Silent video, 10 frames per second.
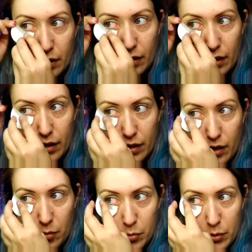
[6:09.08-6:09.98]
of line
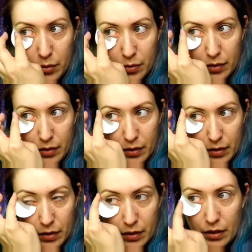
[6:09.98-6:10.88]
it up.
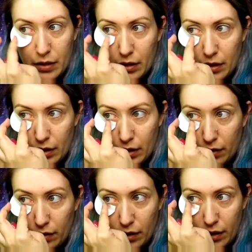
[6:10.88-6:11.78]
And
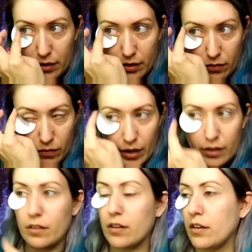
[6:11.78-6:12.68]
I like the
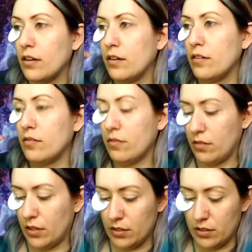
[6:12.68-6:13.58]
fact that it
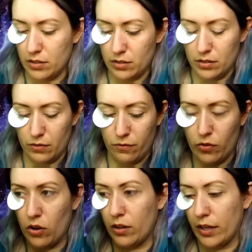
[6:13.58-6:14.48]
gets the
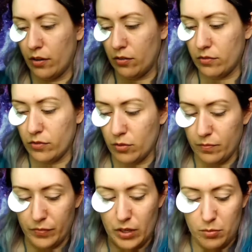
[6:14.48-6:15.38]
fallout
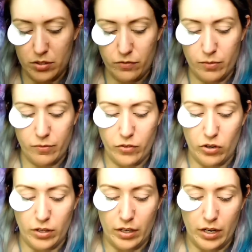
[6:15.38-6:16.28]
keeps it from
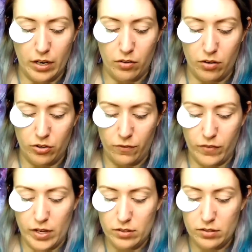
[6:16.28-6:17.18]
falling down on your
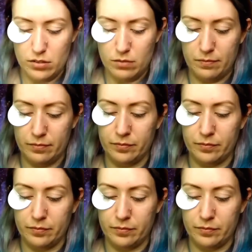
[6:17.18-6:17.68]
face.